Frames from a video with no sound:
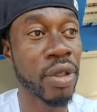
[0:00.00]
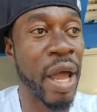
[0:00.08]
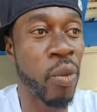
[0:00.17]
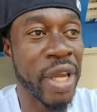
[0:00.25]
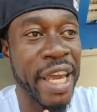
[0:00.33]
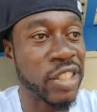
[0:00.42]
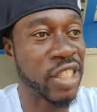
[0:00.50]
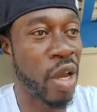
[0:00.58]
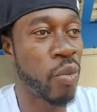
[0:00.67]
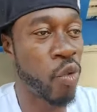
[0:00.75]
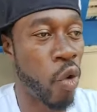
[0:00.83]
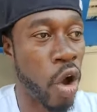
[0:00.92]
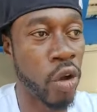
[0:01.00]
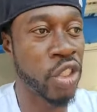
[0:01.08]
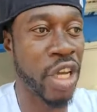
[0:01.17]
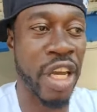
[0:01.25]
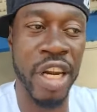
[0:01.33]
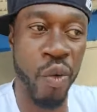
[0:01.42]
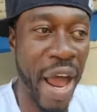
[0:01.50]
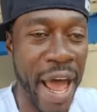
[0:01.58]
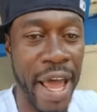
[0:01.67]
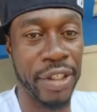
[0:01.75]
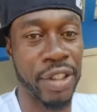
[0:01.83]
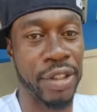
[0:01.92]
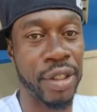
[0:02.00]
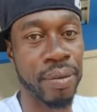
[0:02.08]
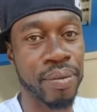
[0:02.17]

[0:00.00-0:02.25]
Like we can't say we royalty and in rags.